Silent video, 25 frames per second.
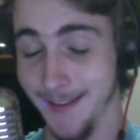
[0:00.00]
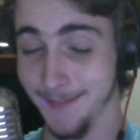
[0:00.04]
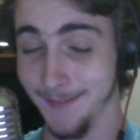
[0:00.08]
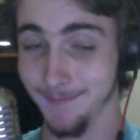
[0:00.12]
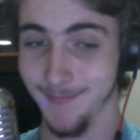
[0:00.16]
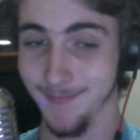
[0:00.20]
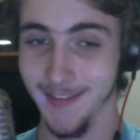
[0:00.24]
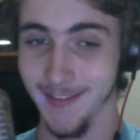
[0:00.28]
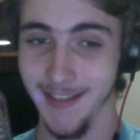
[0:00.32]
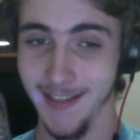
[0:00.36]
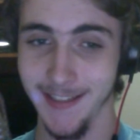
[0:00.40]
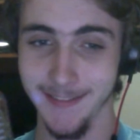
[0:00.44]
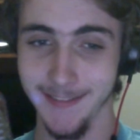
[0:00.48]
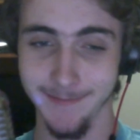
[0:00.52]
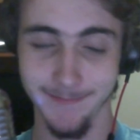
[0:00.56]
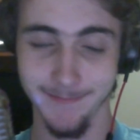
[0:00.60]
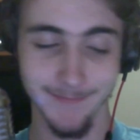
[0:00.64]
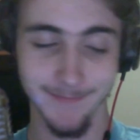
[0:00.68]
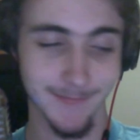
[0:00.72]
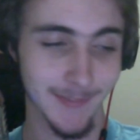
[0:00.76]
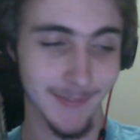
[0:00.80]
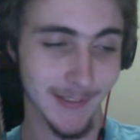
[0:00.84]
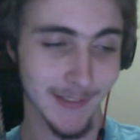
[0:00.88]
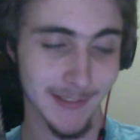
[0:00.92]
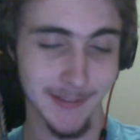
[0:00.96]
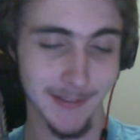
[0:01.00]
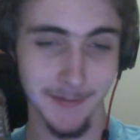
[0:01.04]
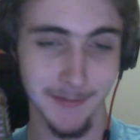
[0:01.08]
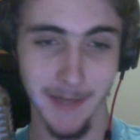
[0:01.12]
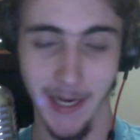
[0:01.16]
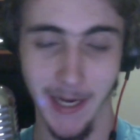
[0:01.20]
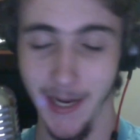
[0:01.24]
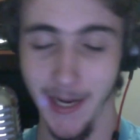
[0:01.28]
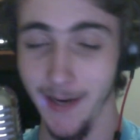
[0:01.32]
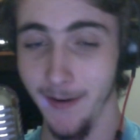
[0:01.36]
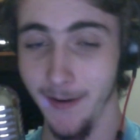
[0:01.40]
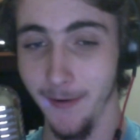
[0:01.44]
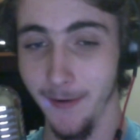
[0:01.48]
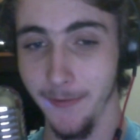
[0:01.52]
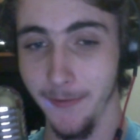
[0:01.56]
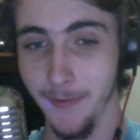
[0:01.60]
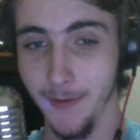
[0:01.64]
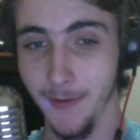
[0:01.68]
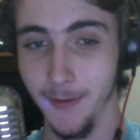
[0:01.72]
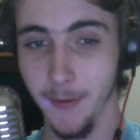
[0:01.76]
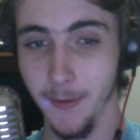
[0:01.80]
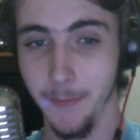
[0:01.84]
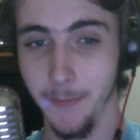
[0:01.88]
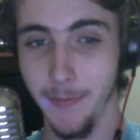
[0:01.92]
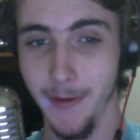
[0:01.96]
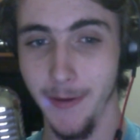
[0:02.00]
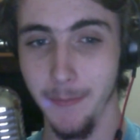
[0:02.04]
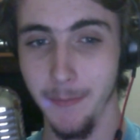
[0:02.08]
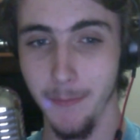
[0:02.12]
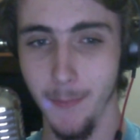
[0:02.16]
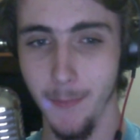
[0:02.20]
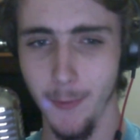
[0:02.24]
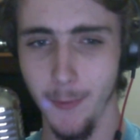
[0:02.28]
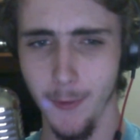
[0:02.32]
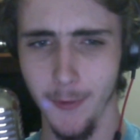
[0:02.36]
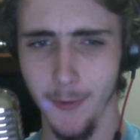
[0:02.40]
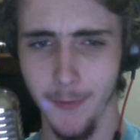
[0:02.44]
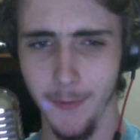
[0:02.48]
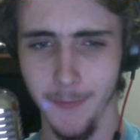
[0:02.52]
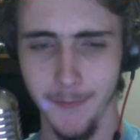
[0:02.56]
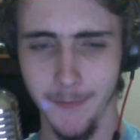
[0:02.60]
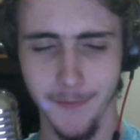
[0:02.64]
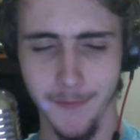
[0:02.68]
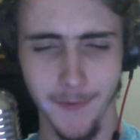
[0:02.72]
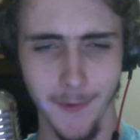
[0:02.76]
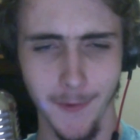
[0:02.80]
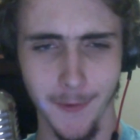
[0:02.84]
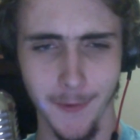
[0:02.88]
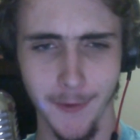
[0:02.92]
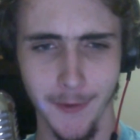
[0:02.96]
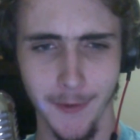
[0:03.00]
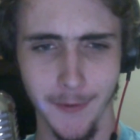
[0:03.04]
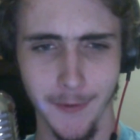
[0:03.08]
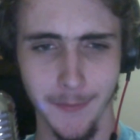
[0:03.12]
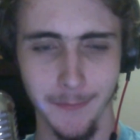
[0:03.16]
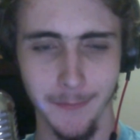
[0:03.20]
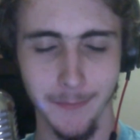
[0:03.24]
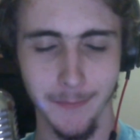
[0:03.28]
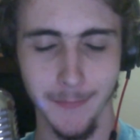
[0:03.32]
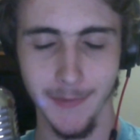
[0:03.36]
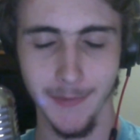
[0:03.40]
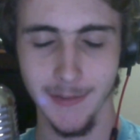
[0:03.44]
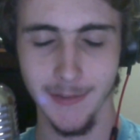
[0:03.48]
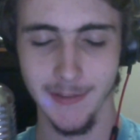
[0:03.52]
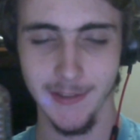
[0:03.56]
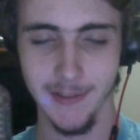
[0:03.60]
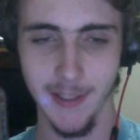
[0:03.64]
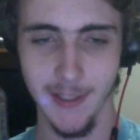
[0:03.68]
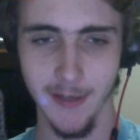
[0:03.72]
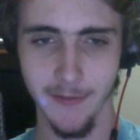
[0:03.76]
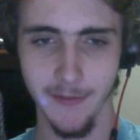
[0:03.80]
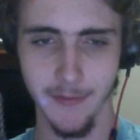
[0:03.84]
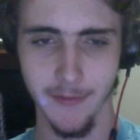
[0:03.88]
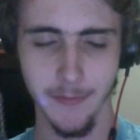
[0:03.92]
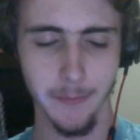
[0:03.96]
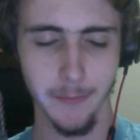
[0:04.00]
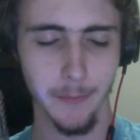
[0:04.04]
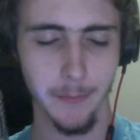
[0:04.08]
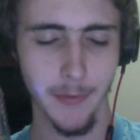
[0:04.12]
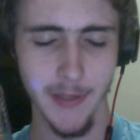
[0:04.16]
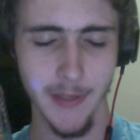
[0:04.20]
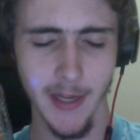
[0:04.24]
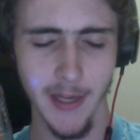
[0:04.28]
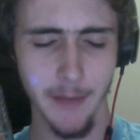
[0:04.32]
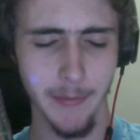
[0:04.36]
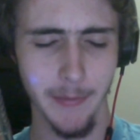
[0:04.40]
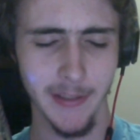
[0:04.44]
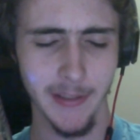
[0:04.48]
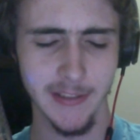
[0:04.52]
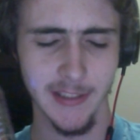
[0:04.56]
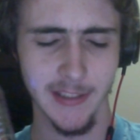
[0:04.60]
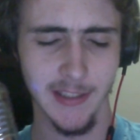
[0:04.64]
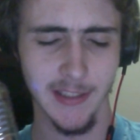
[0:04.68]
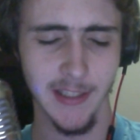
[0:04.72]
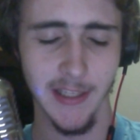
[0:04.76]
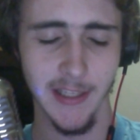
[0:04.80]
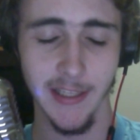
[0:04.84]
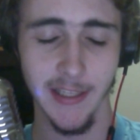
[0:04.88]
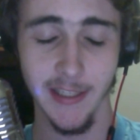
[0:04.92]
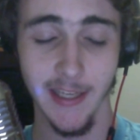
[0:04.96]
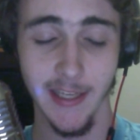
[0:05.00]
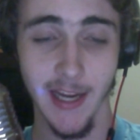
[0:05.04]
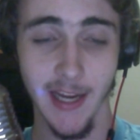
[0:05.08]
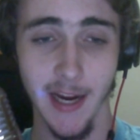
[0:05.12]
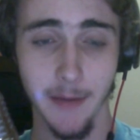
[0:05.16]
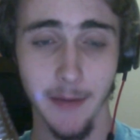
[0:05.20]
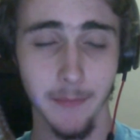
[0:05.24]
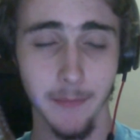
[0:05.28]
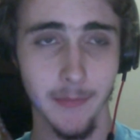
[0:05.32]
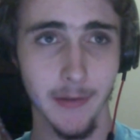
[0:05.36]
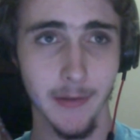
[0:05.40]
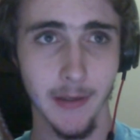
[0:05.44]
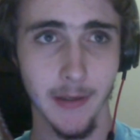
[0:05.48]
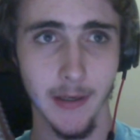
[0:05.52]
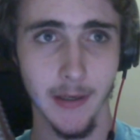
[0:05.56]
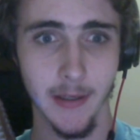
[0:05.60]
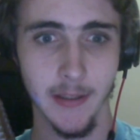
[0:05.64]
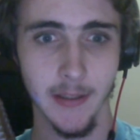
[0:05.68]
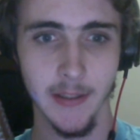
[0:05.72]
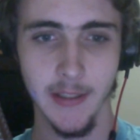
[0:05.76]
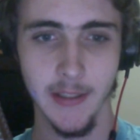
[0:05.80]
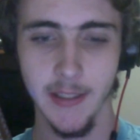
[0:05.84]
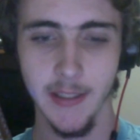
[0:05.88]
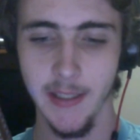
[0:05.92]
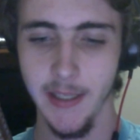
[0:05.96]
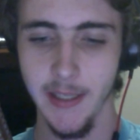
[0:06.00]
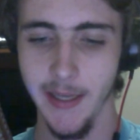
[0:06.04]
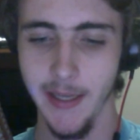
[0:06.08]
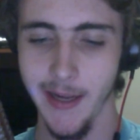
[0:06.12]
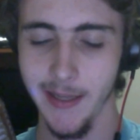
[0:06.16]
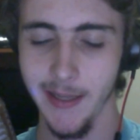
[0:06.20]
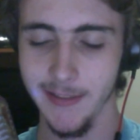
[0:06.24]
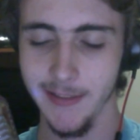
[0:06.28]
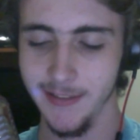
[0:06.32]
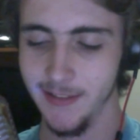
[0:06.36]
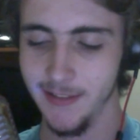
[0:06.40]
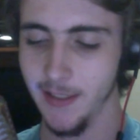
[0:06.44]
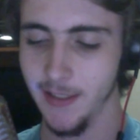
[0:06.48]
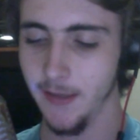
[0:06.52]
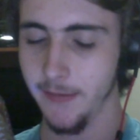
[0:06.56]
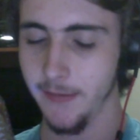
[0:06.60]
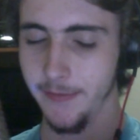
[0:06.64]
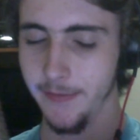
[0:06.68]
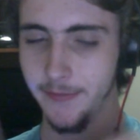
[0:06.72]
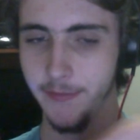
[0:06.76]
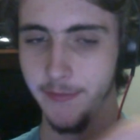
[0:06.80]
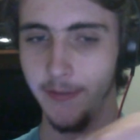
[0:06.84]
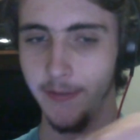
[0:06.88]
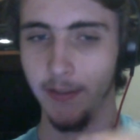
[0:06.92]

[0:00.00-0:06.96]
And let's head off a little bit more further and stuff. But yeah, basically in Canberra and stuff.